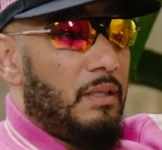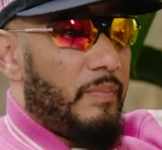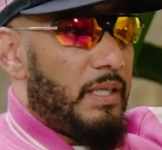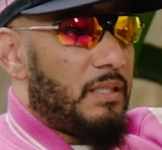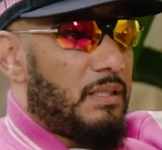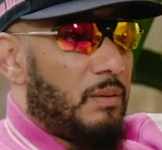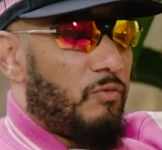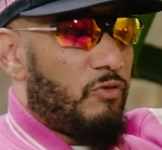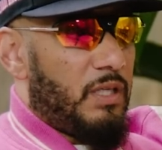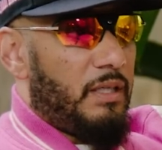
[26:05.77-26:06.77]
Me and
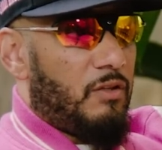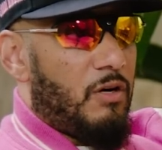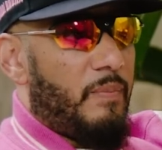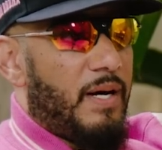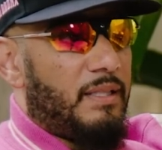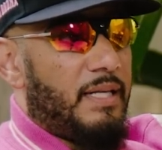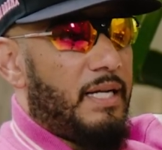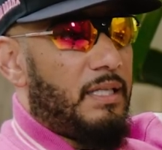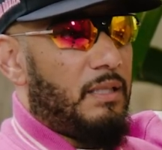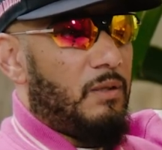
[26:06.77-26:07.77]
Tim really thought about
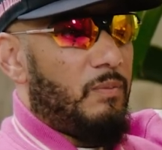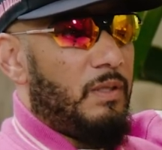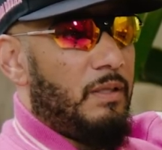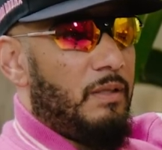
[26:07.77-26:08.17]
that, and um,